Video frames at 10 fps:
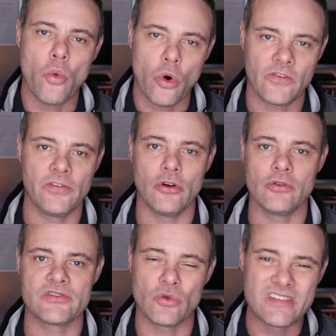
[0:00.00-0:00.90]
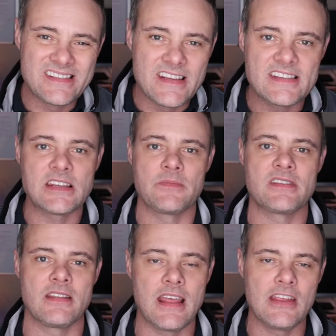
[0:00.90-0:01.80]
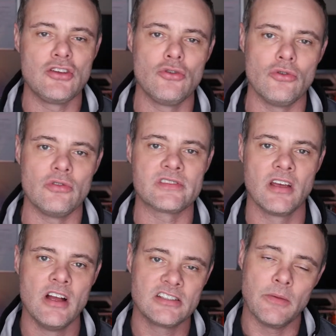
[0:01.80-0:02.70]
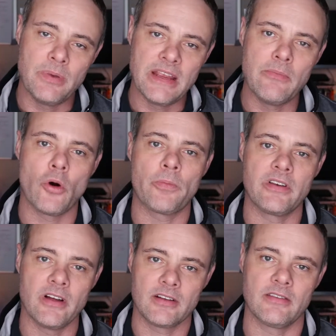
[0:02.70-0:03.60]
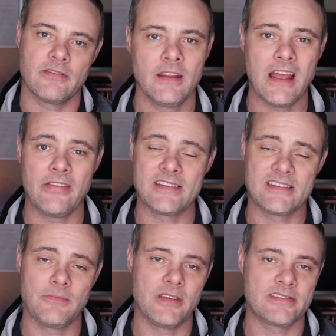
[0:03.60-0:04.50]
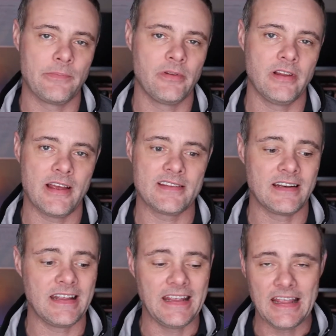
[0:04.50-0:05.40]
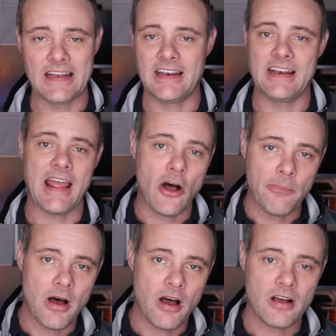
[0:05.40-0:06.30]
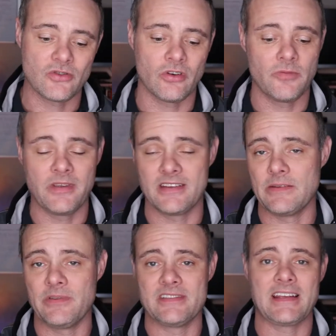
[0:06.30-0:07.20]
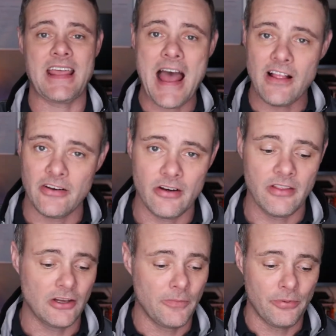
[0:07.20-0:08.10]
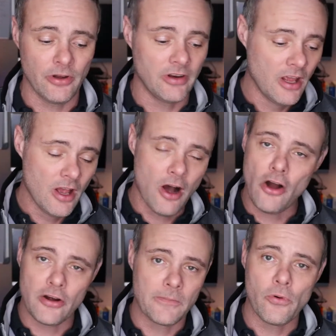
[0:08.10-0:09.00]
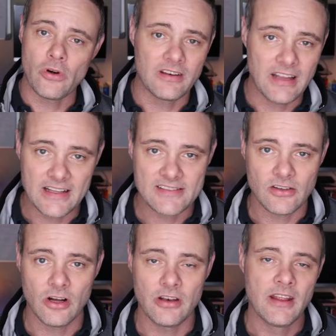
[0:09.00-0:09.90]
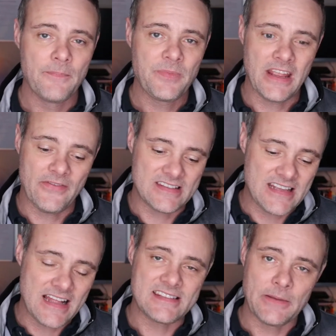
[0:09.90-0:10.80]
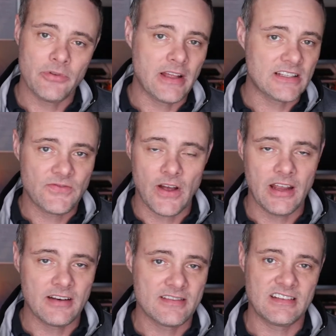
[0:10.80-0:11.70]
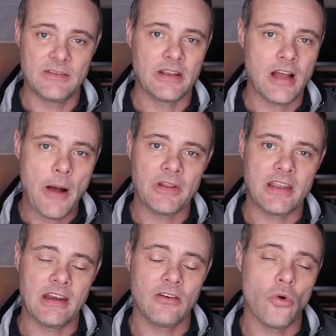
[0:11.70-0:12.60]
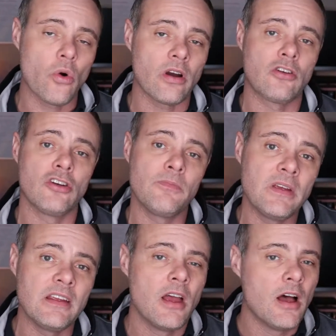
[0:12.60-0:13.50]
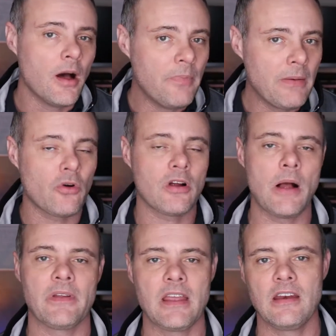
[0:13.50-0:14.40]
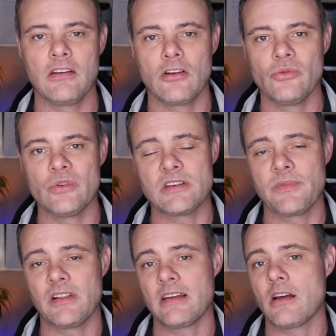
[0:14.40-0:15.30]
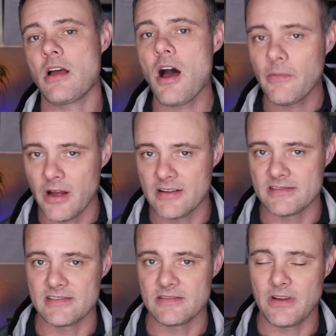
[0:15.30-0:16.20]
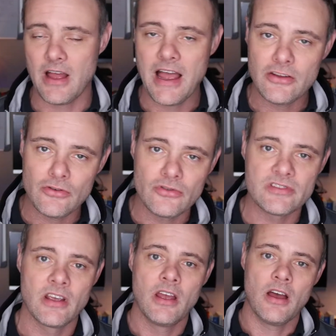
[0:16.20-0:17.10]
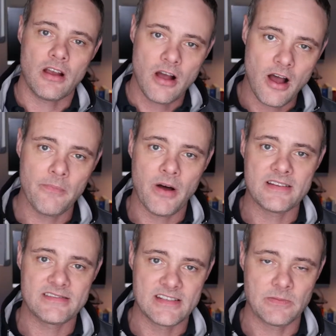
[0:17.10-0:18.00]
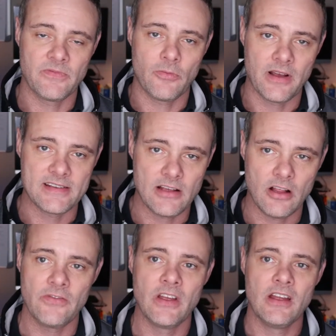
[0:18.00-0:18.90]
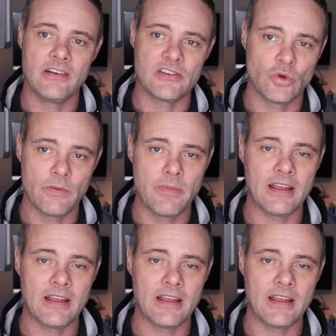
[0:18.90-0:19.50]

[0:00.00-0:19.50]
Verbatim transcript: workflows, so systems that they use to be more productive. Now this can be as simple as an in and an out box, or it could be as simple as a calendar that you put all your important dates on. If it's that simple, that's fine. It doesn't need to be complicated, or it could be a bit more complicated and go through something like a Kanban system. Now I use a Kanban system for myself. There's one